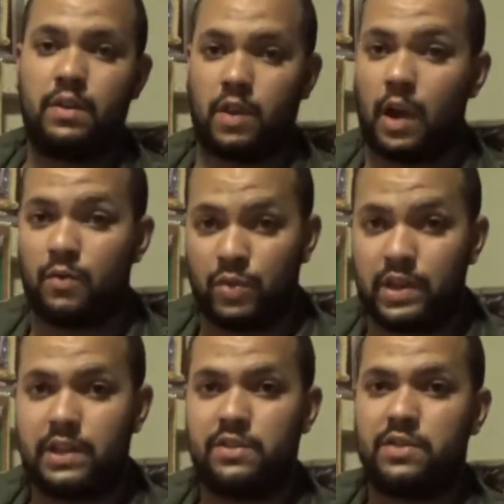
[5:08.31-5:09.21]
I
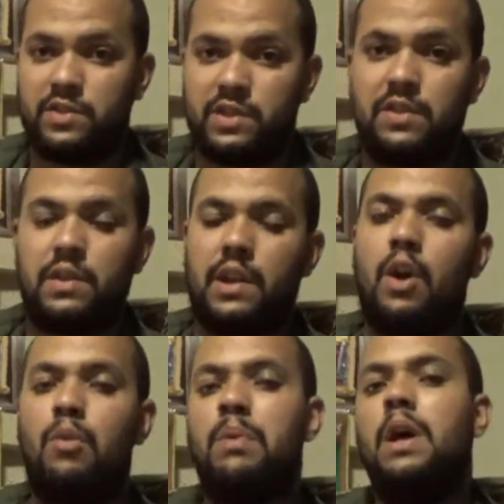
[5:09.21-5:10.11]
really sincerely
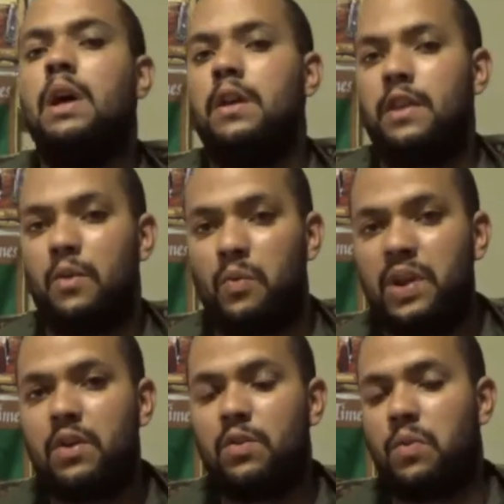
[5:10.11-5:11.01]
hope that we
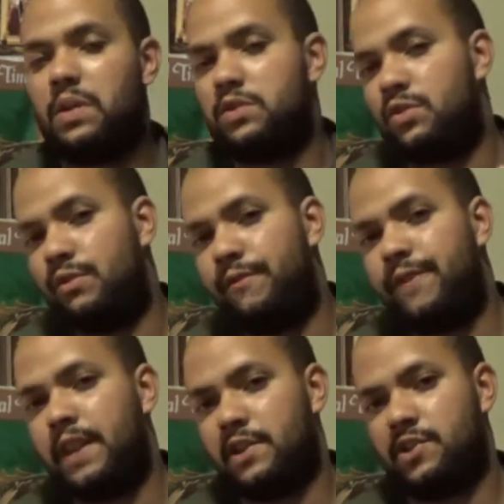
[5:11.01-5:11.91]
are the ones who
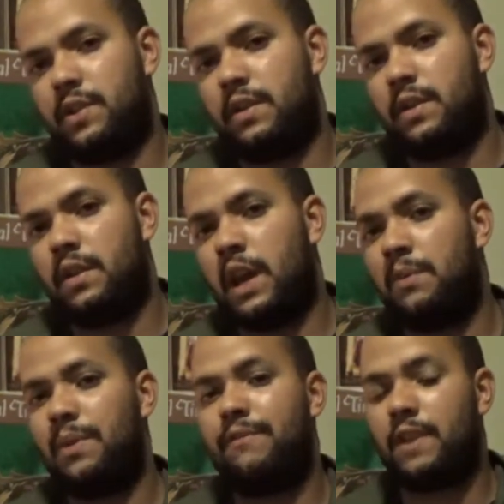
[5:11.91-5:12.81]
finish it, and
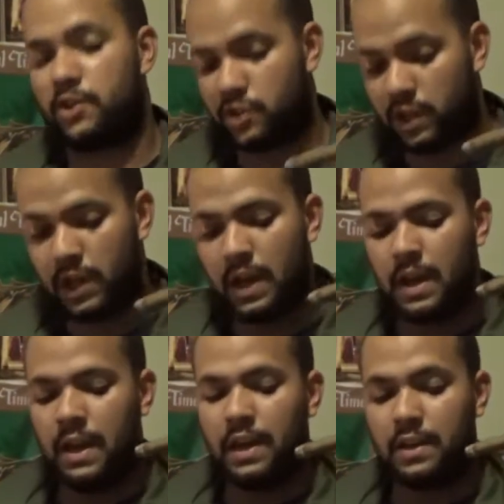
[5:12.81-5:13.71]
we finish it
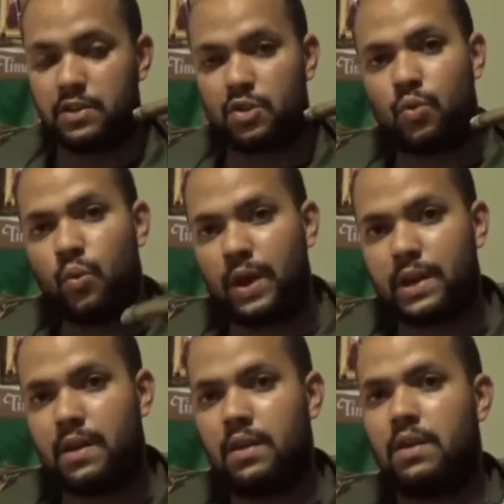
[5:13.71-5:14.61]
in as
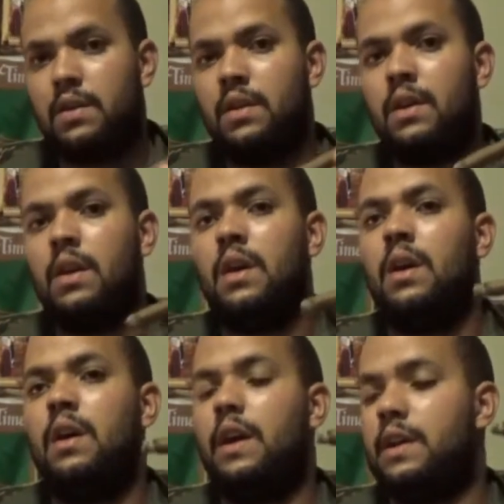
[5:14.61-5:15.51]
quick
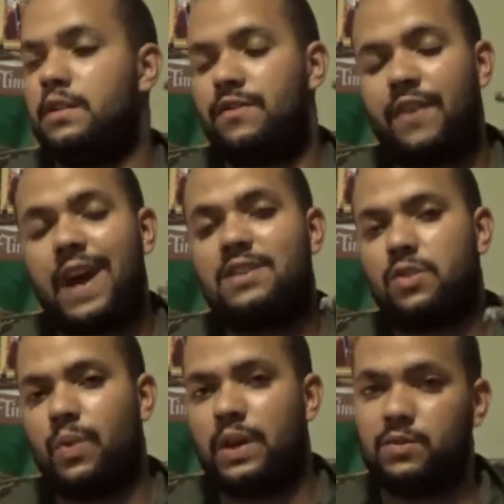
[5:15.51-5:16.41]
and as fast a
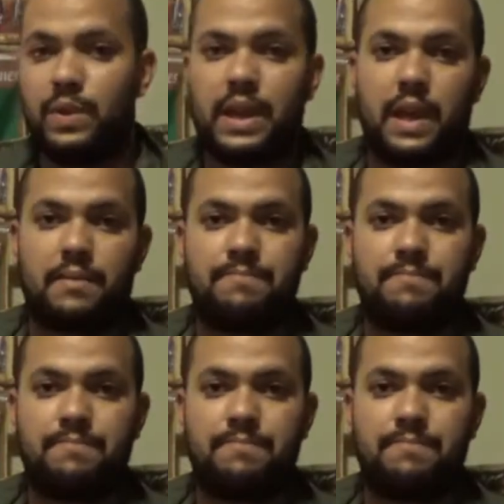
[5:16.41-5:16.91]
way as we can.